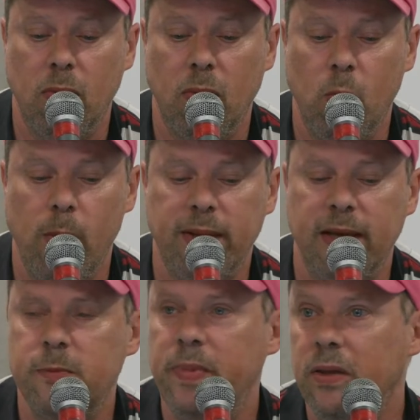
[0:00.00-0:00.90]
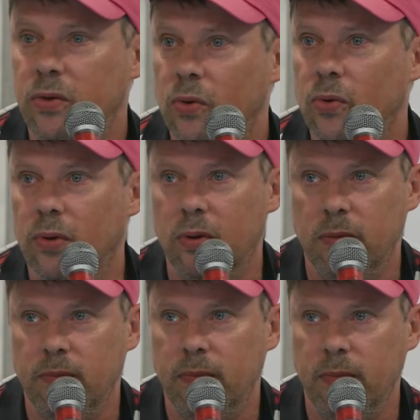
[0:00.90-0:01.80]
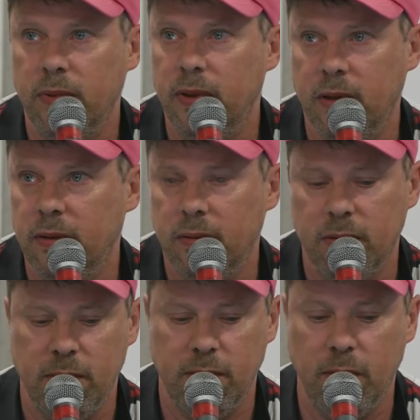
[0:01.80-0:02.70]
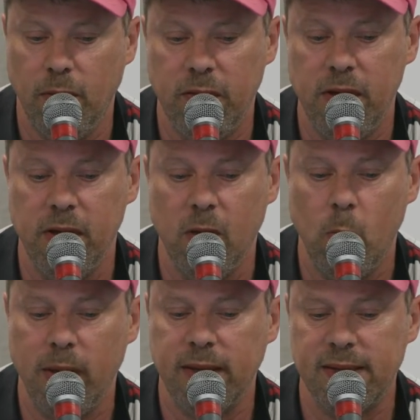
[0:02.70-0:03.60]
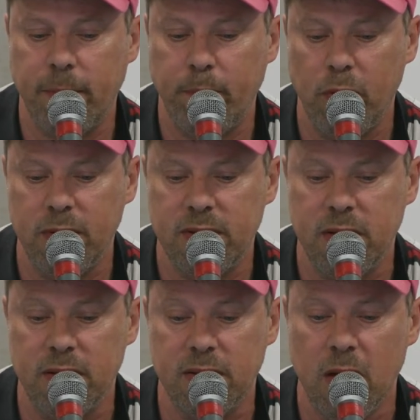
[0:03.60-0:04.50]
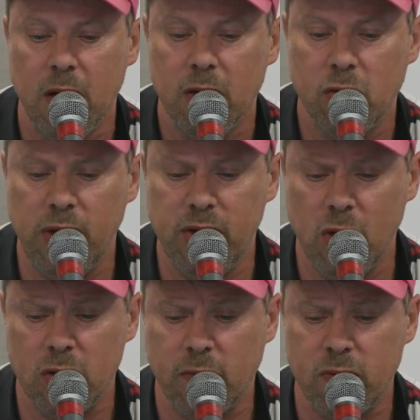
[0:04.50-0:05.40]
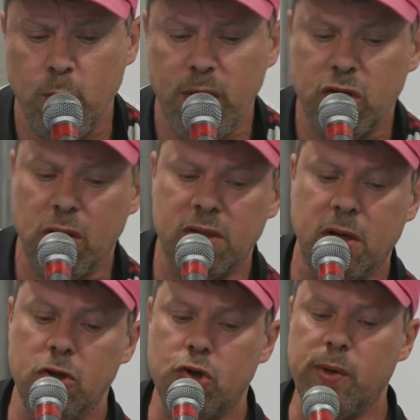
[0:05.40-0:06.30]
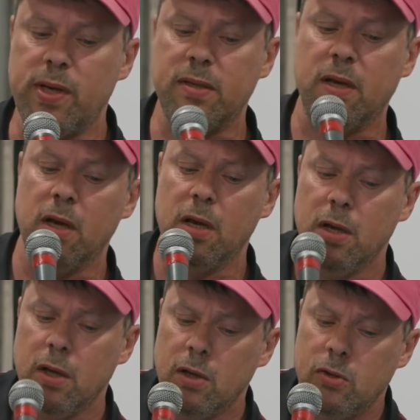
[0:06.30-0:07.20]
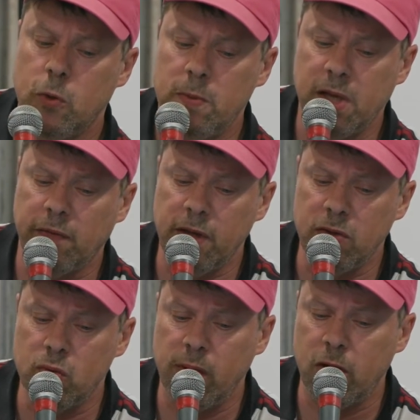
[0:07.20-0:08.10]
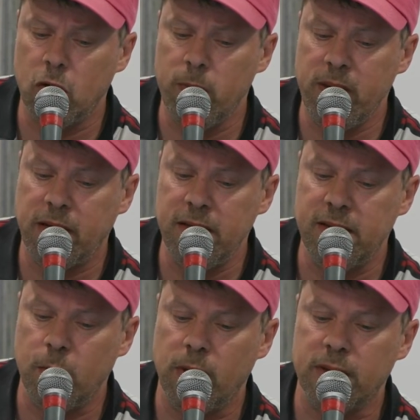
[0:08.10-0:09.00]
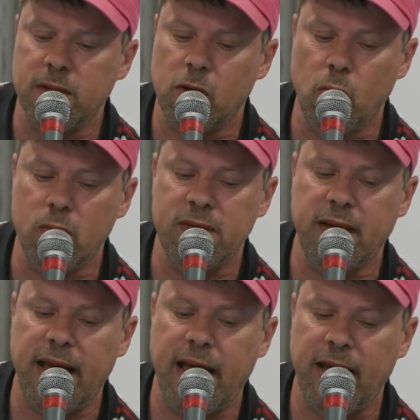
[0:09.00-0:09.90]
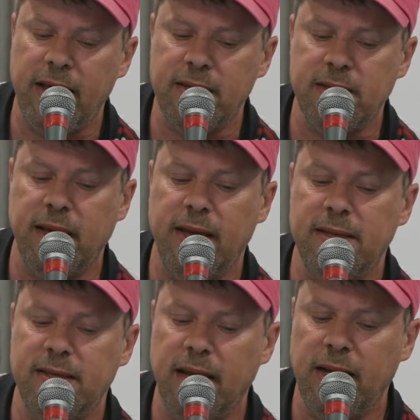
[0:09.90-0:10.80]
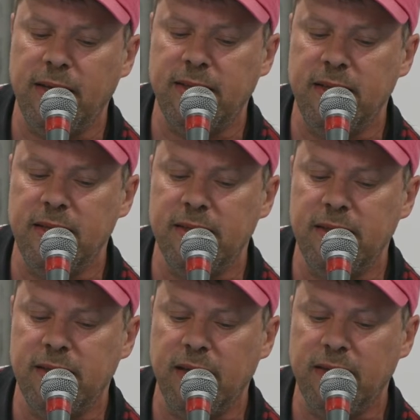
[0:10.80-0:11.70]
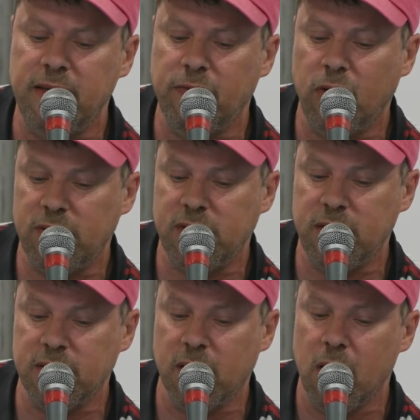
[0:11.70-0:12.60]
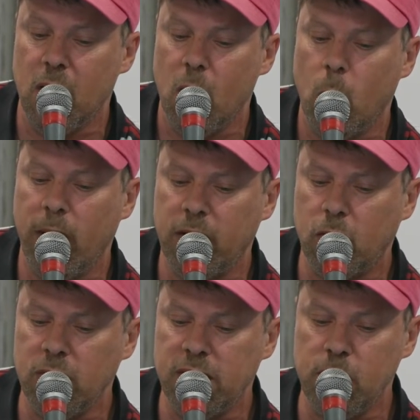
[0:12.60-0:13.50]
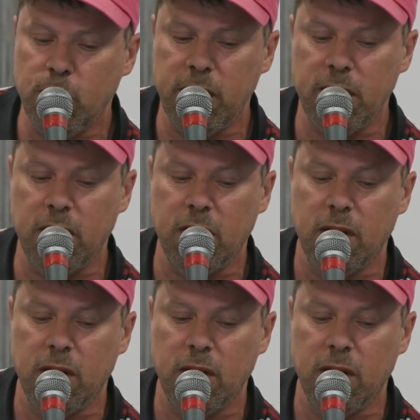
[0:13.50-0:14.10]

what has been done. Nothing. What has happened since? The leaders of the richest countries, subservient to economic interests, closed their eyes and silencing dissenting voices, while continuing